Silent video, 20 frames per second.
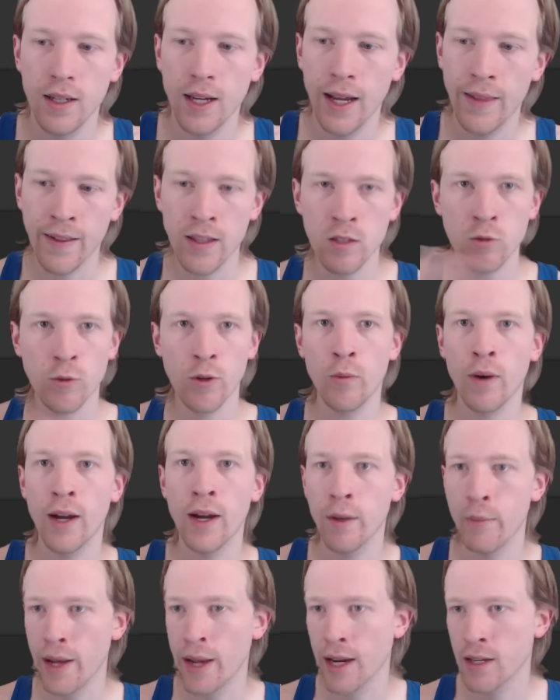And let's
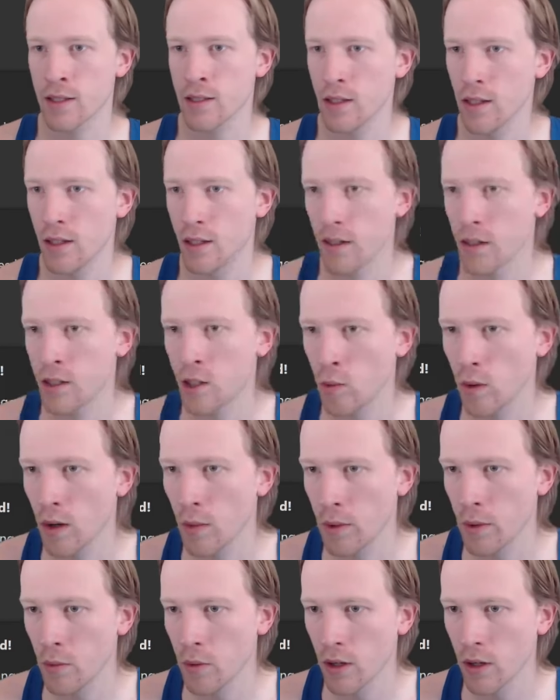rewind back to where
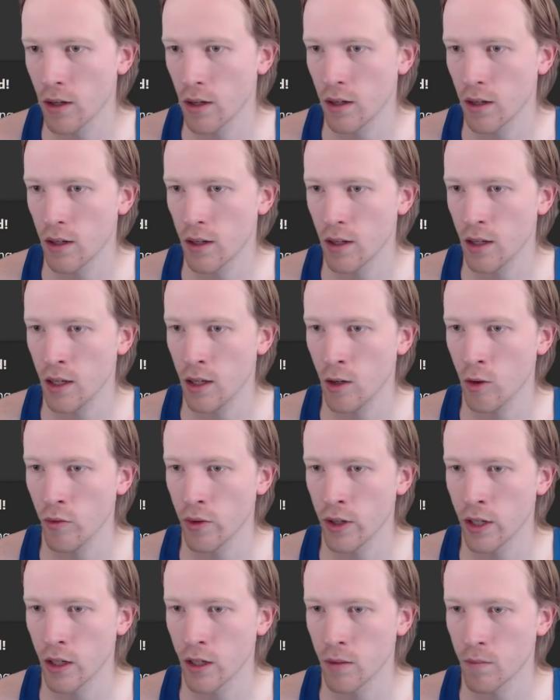we were over
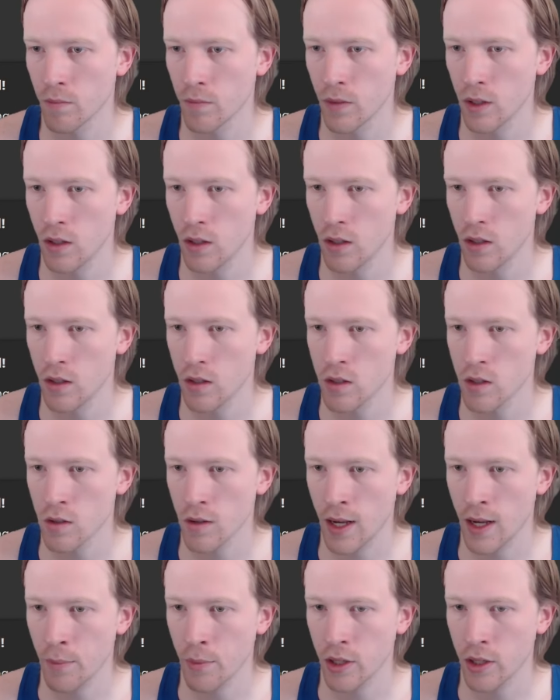here. So
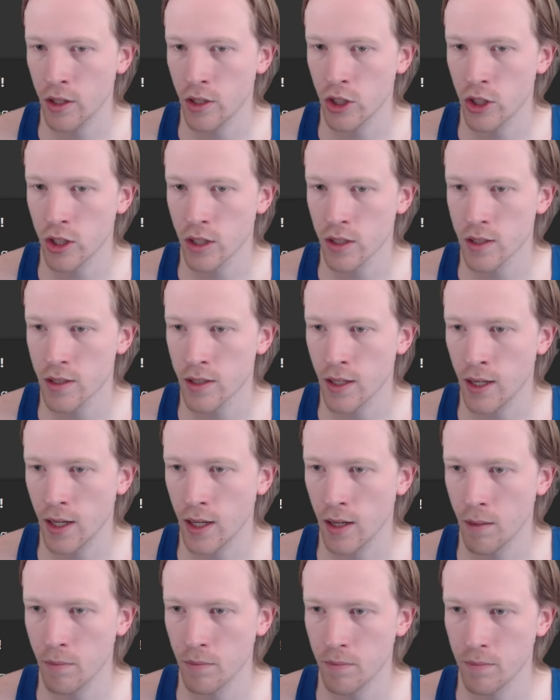I'm going to just
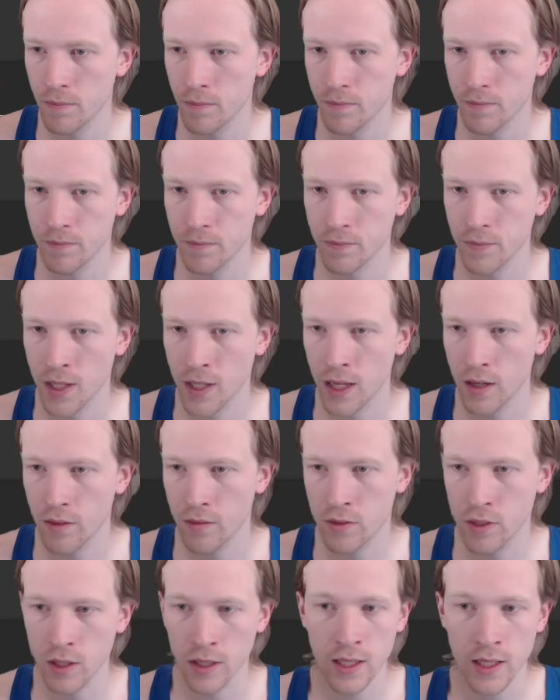kind
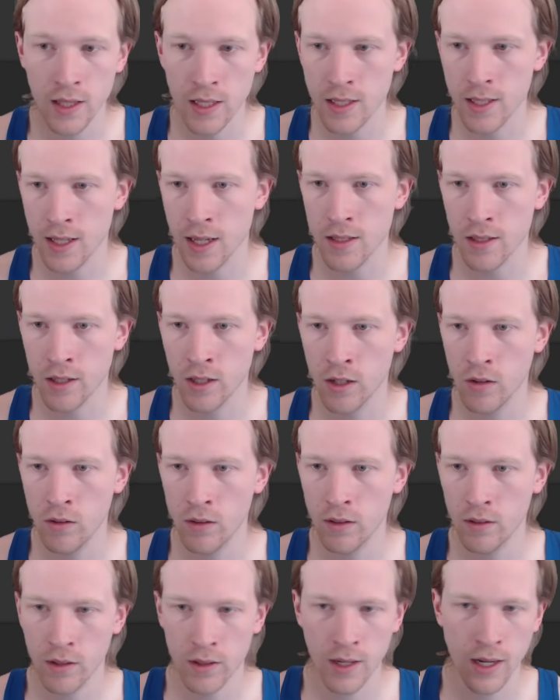of delete these lines of
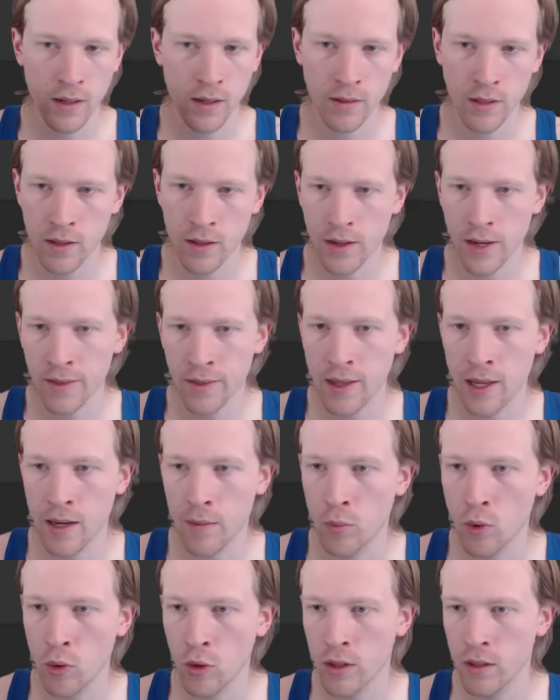code. They're not that
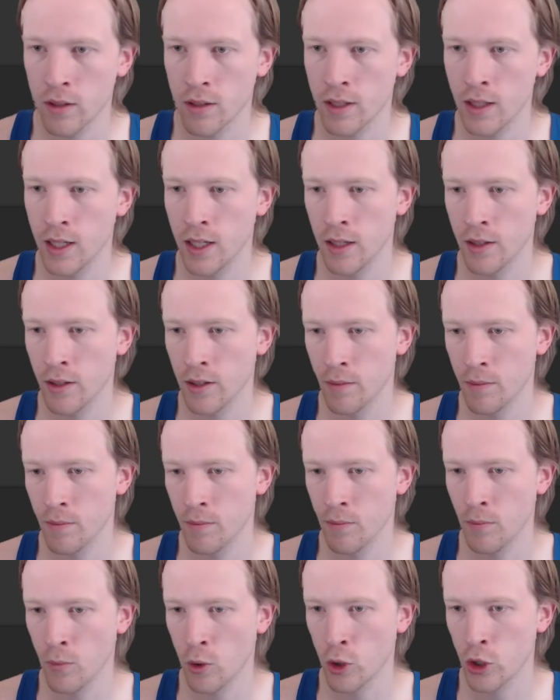important. The
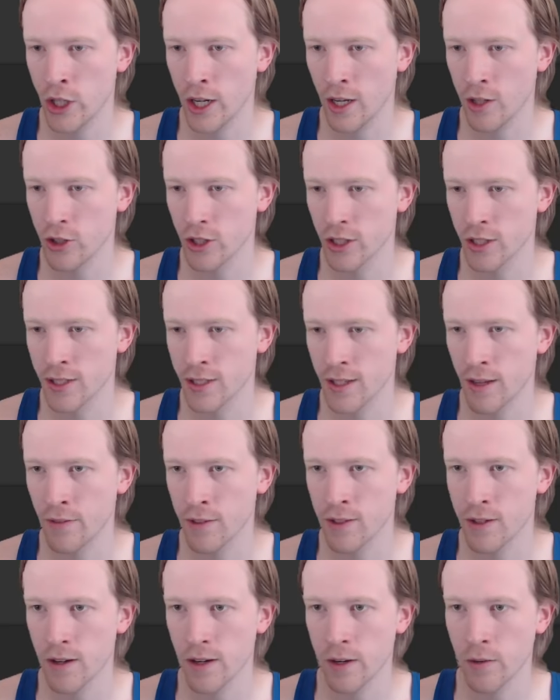more challenging stuff
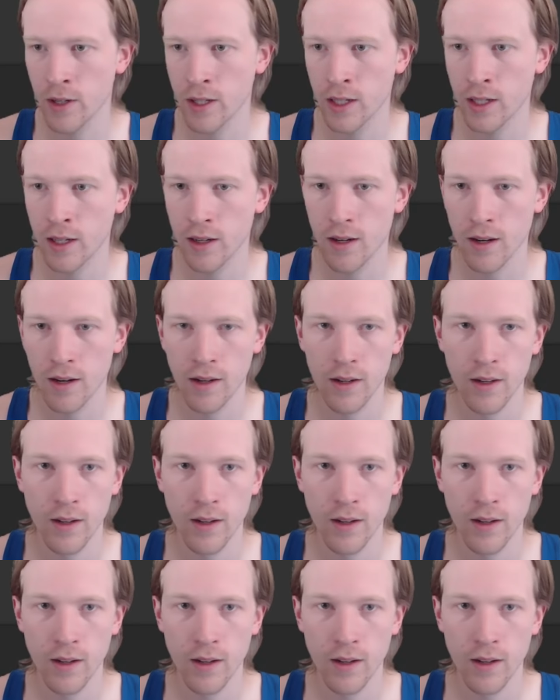is already written here.